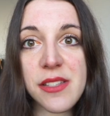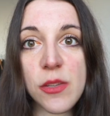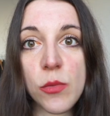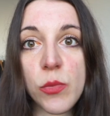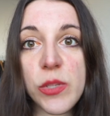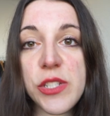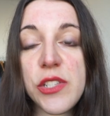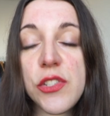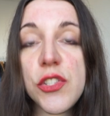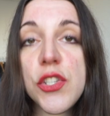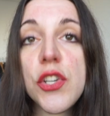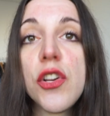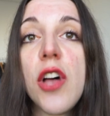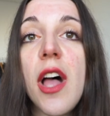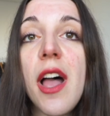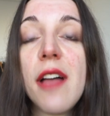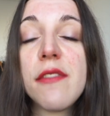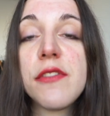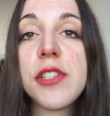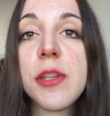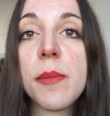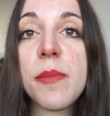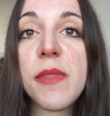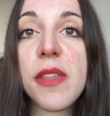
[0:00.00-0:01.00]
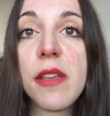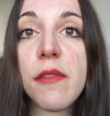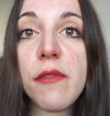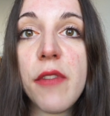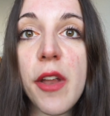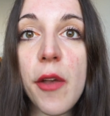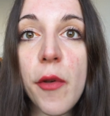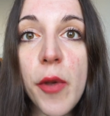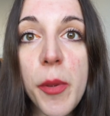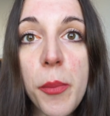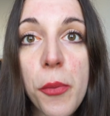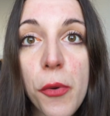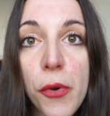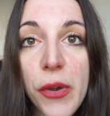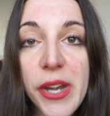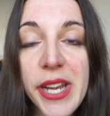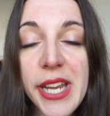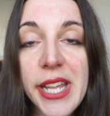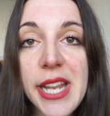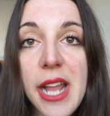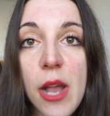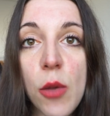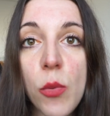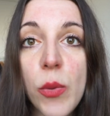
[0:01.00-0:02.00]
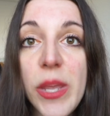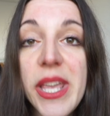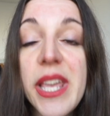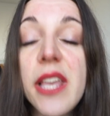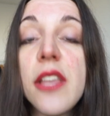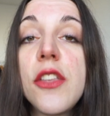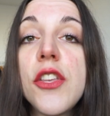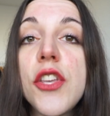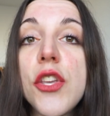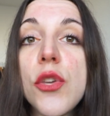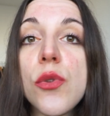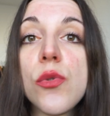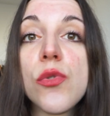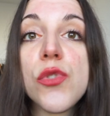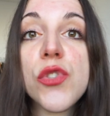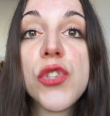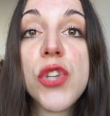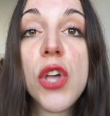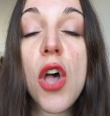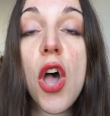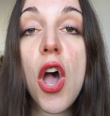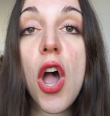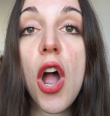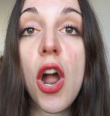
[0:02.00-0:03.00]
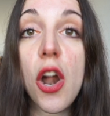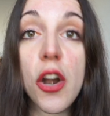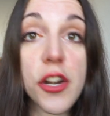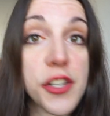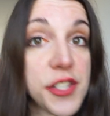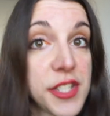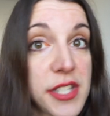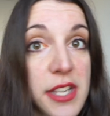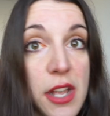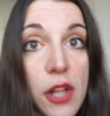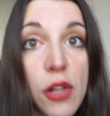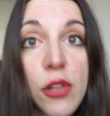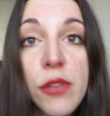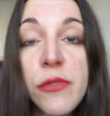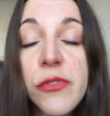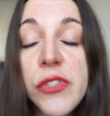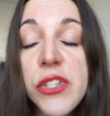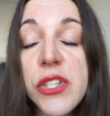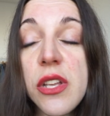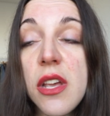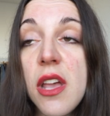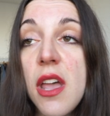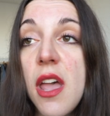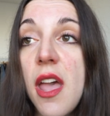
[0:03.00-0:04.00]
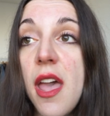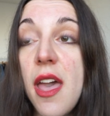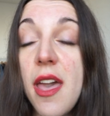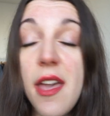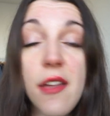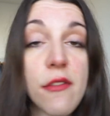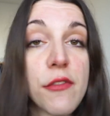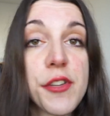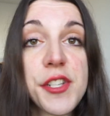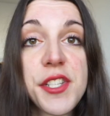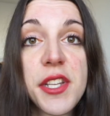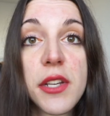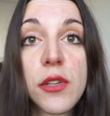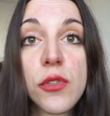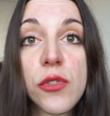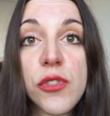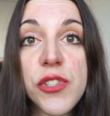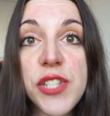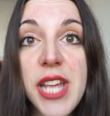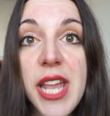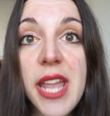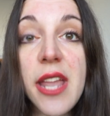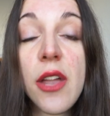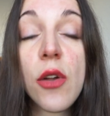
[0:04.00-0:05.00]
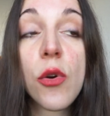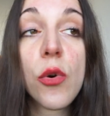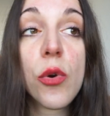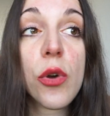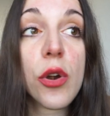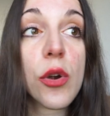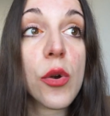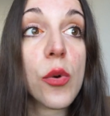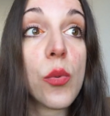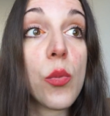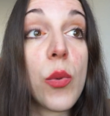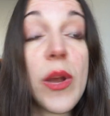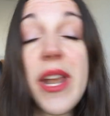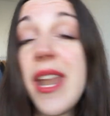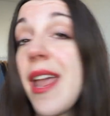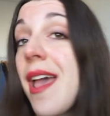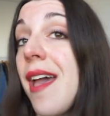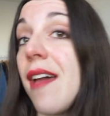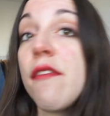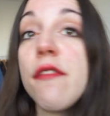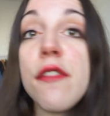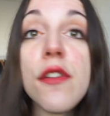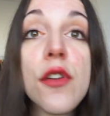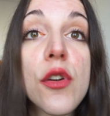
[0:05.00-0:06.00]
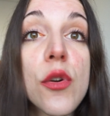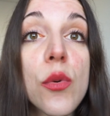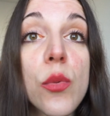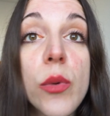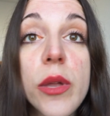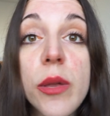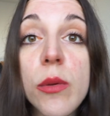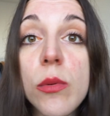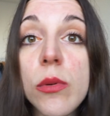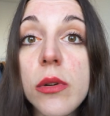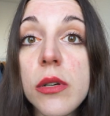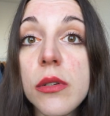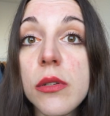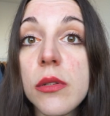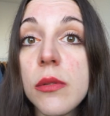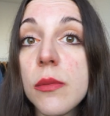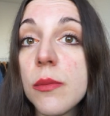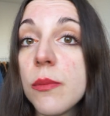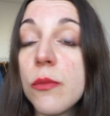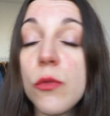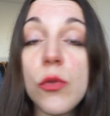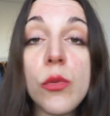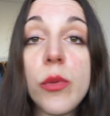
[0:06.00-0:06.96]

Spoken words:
and we still have something very pretty that we can use ourselves every single day, or whenever we will